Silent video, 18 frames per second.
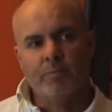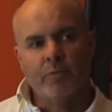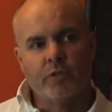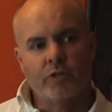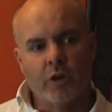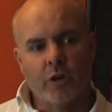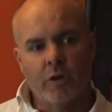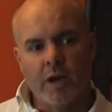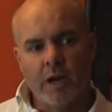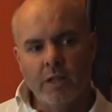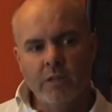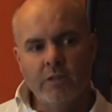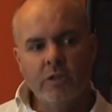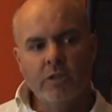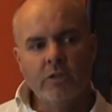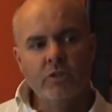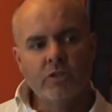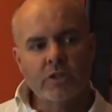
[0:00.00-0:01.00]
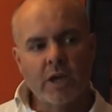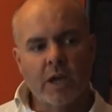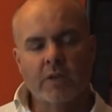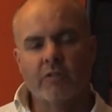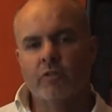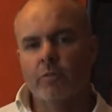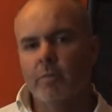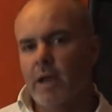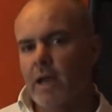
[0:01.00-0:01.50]
So anything you
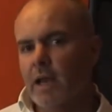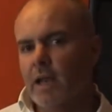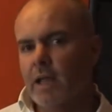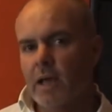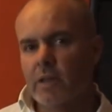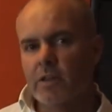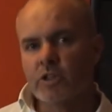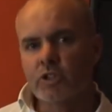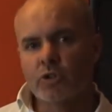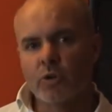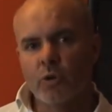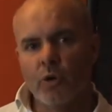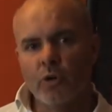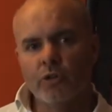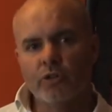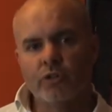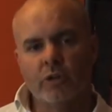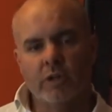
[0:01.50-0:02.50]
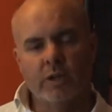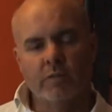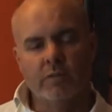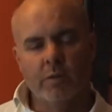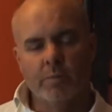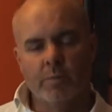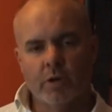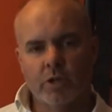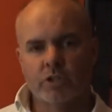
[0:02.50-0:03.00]
take from any other source,
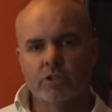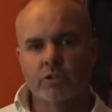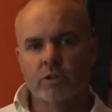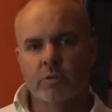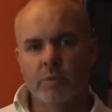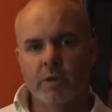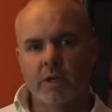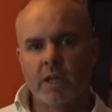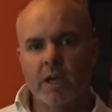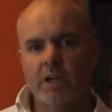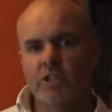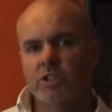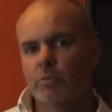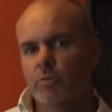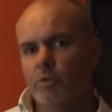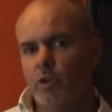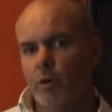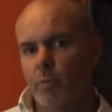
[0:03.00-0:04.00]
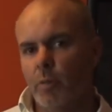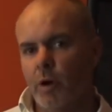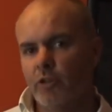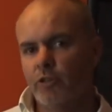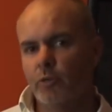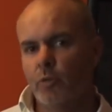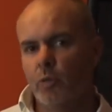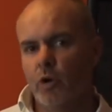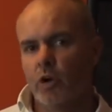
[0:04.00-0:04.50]
even a personal communication with your
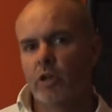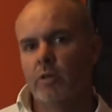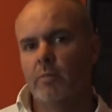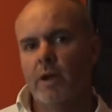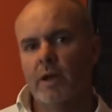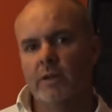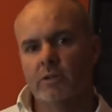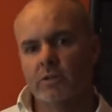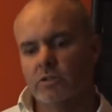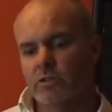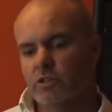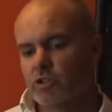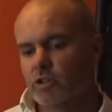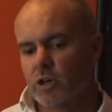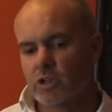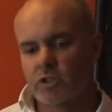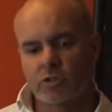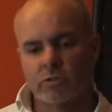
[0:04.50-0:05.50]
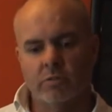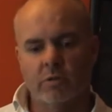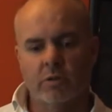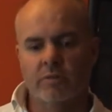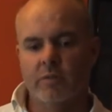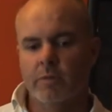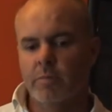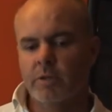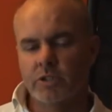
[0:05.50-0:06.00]
boss at work about the structure
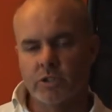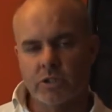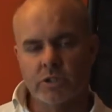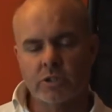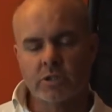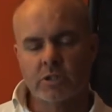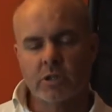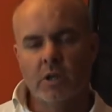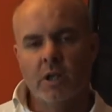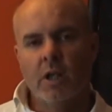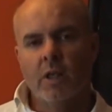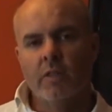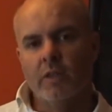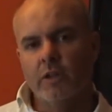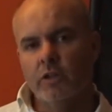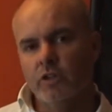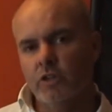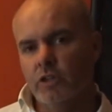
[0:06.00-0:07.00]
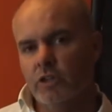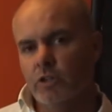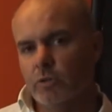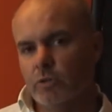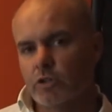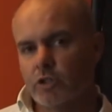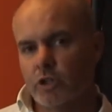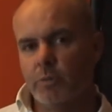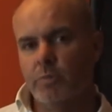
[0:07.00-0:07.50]
of the business, then you need
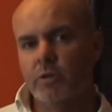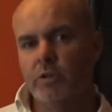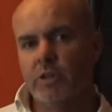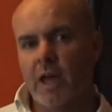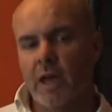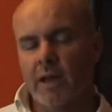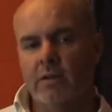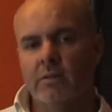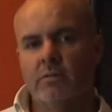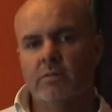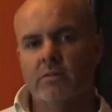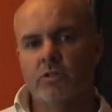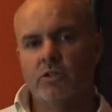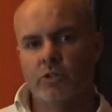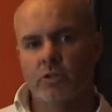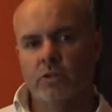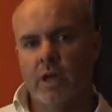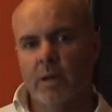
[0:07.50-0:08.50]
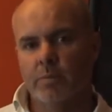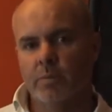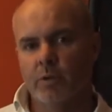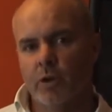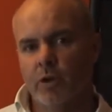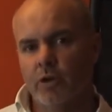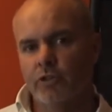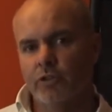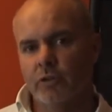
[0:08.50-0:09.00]
to attribute that to that
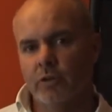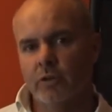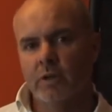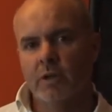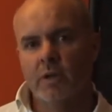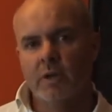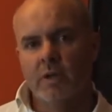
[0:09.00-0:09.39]
person.